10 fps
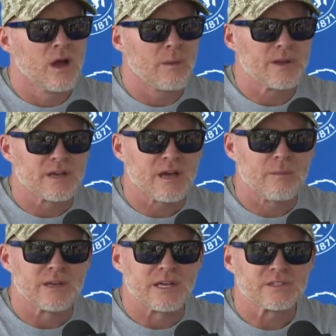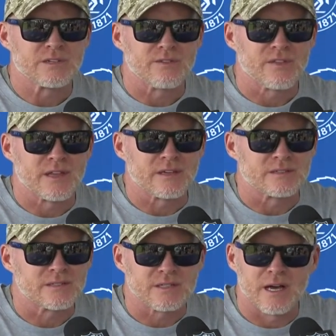I mean, a combination of
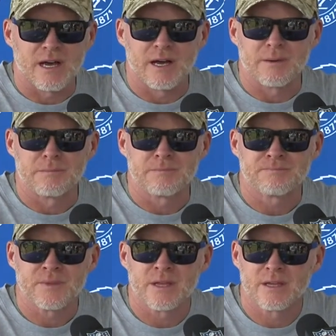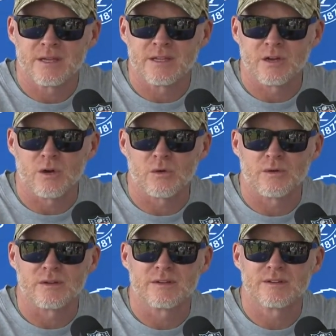things. Um, you know,
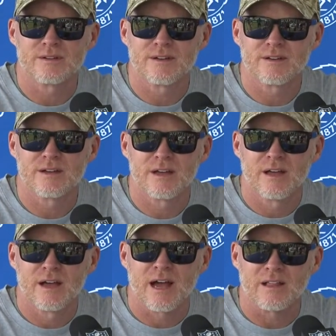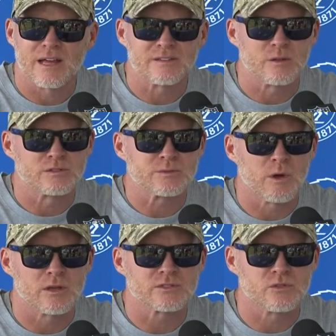I like those
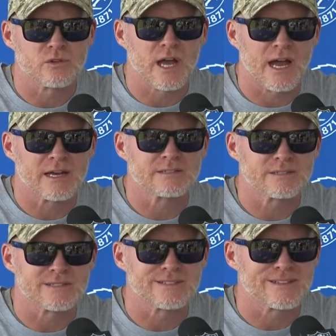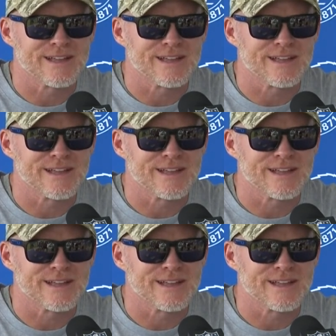small, school guys, and